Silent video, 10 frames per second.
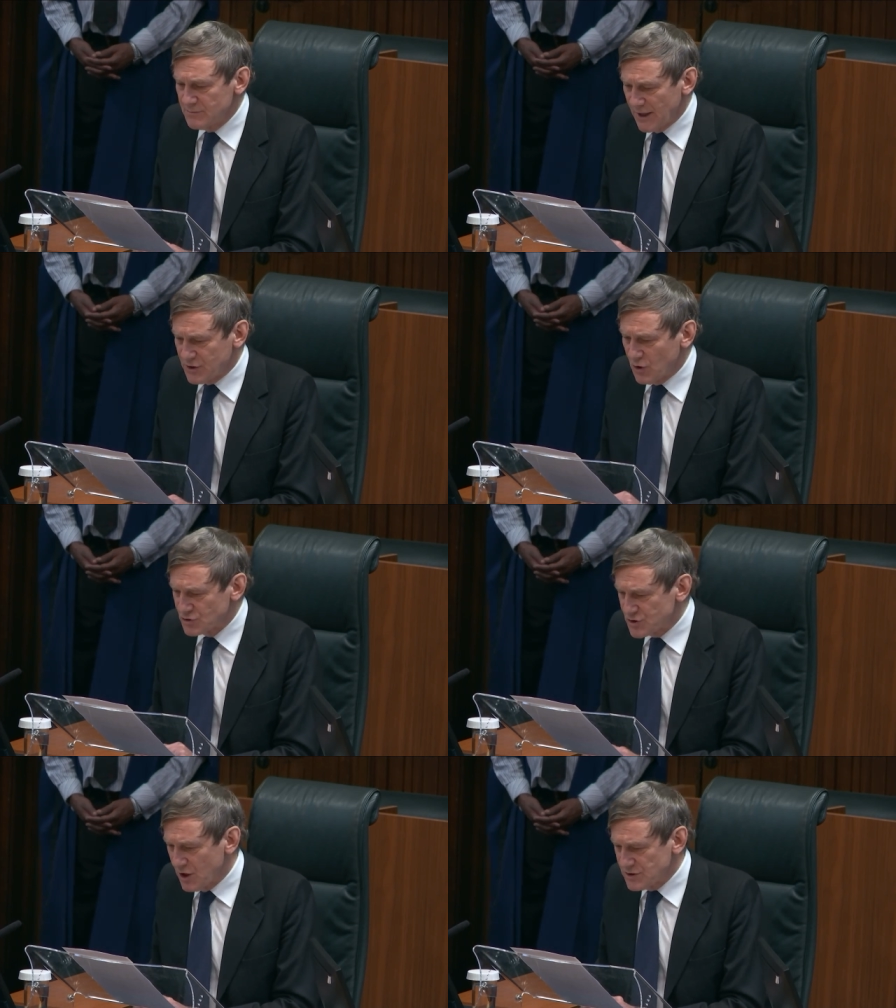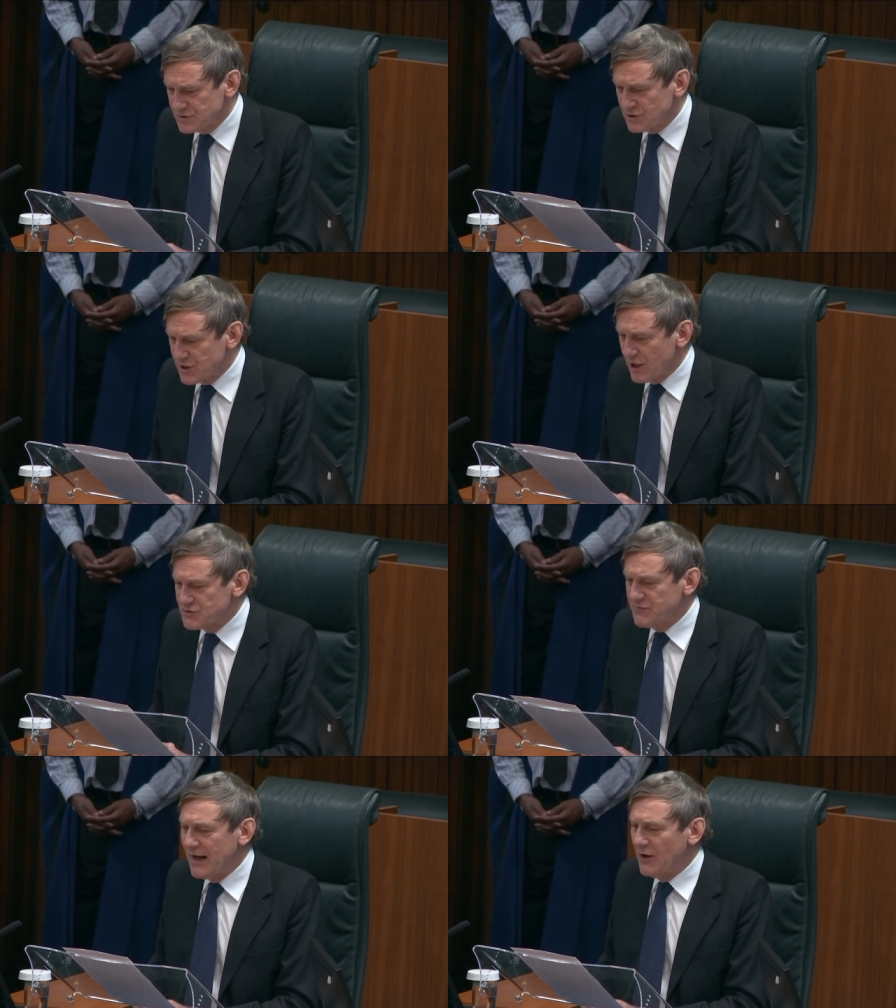By contrast, the
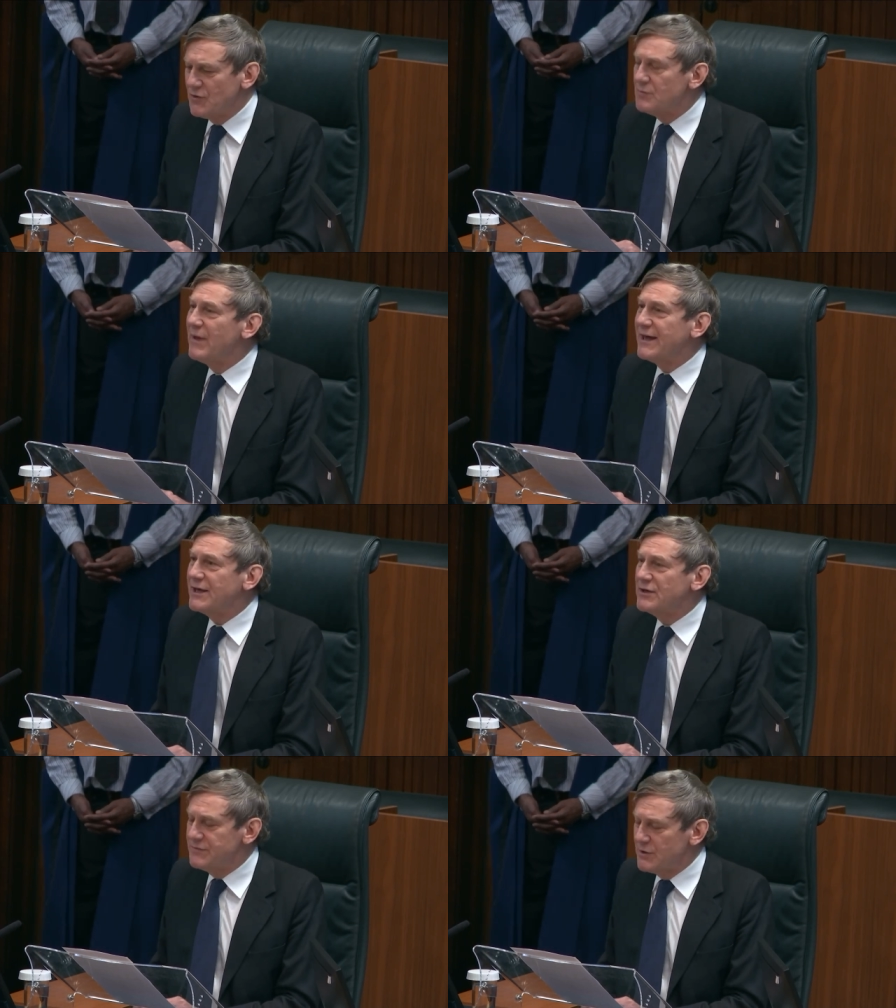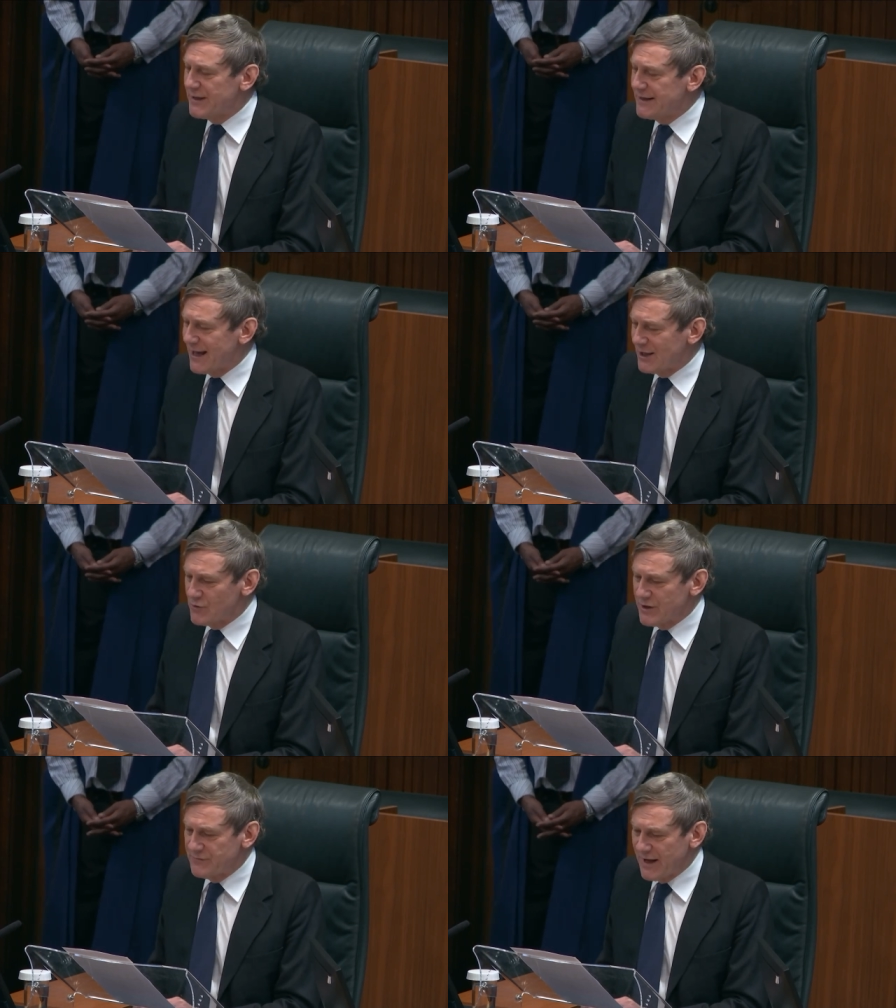judge found that making a viewing
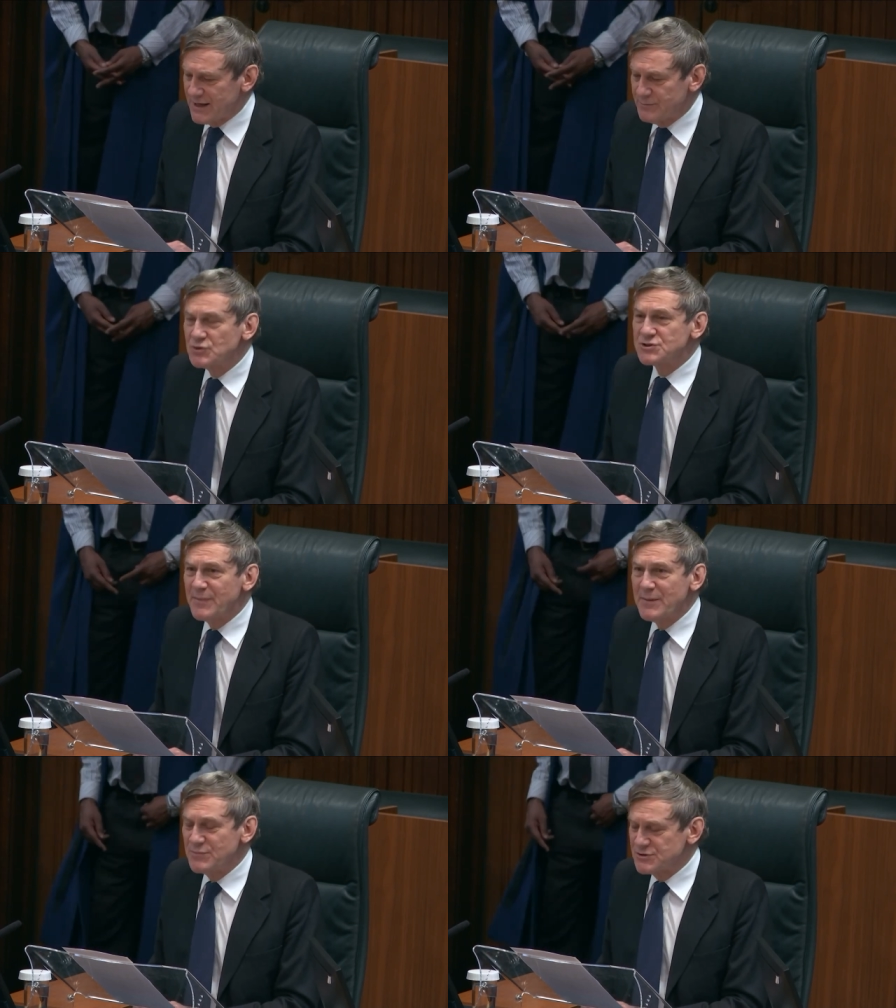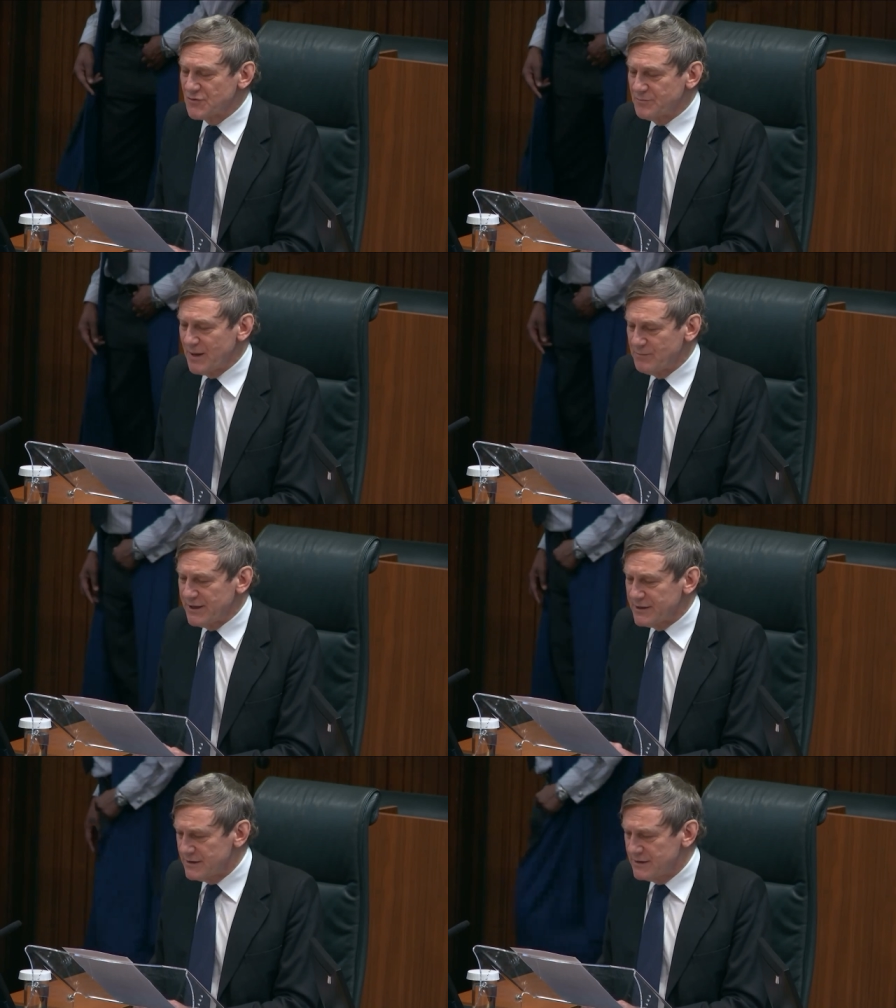gallery available to members of the
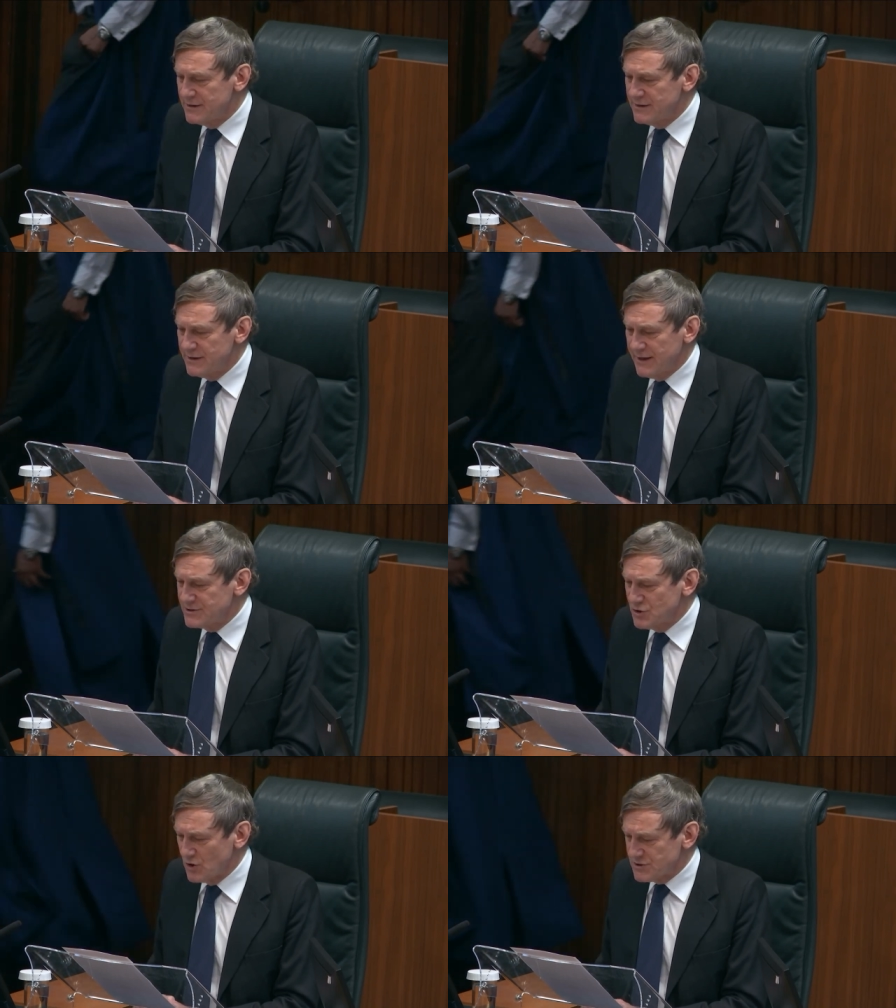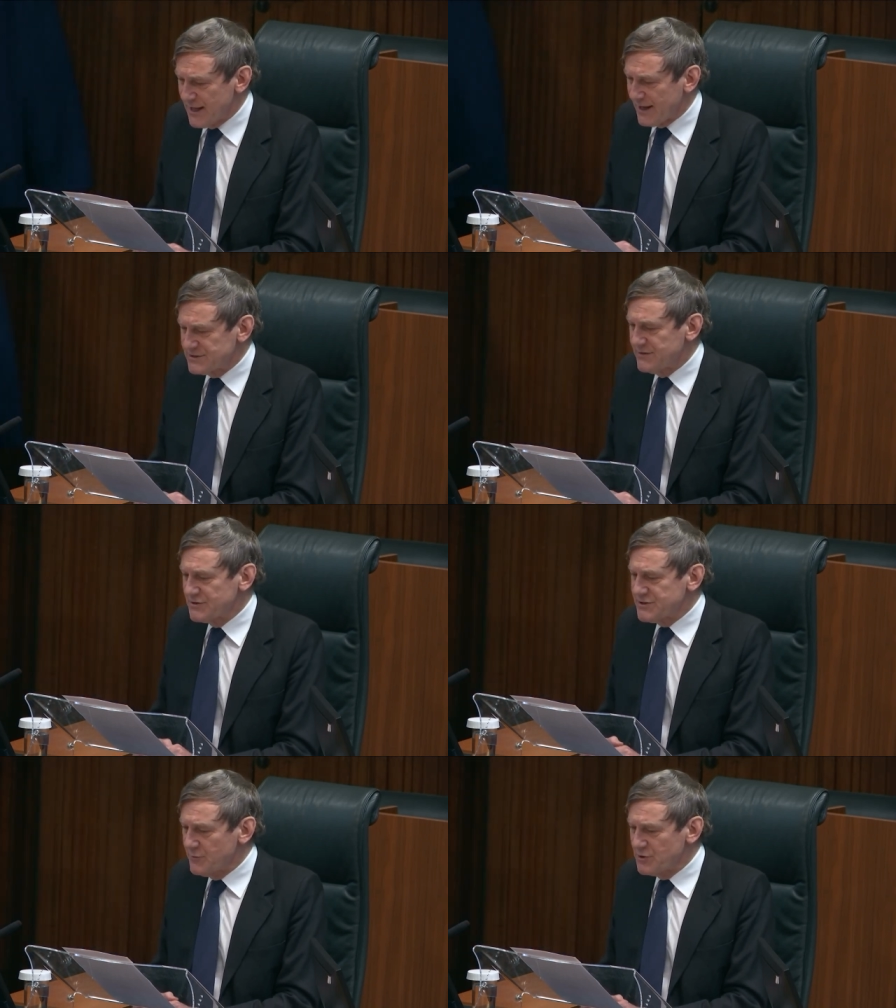public is not an
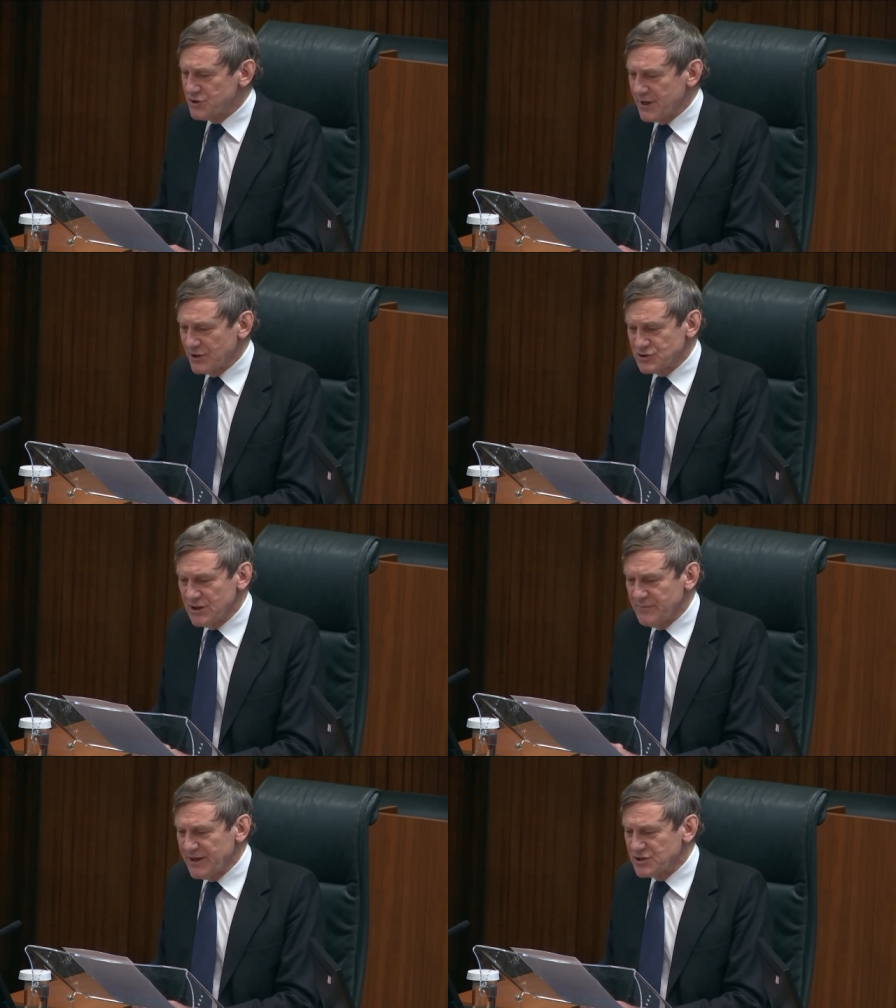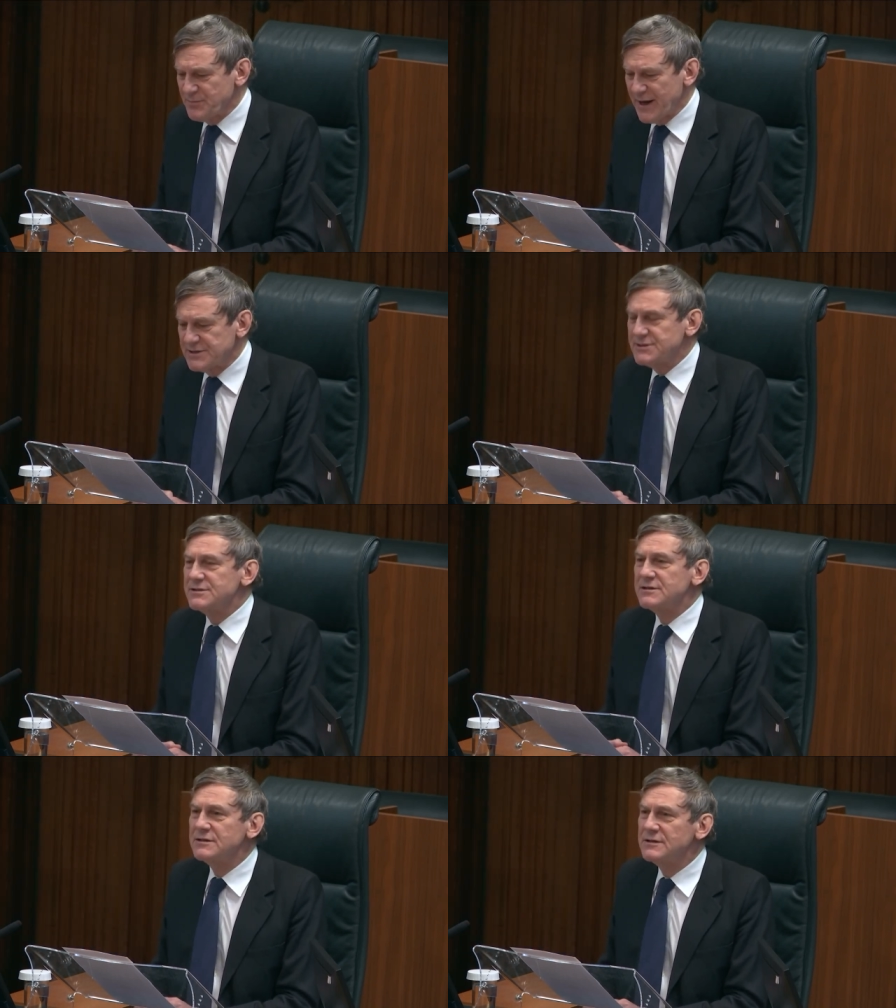activity which should actually be expected,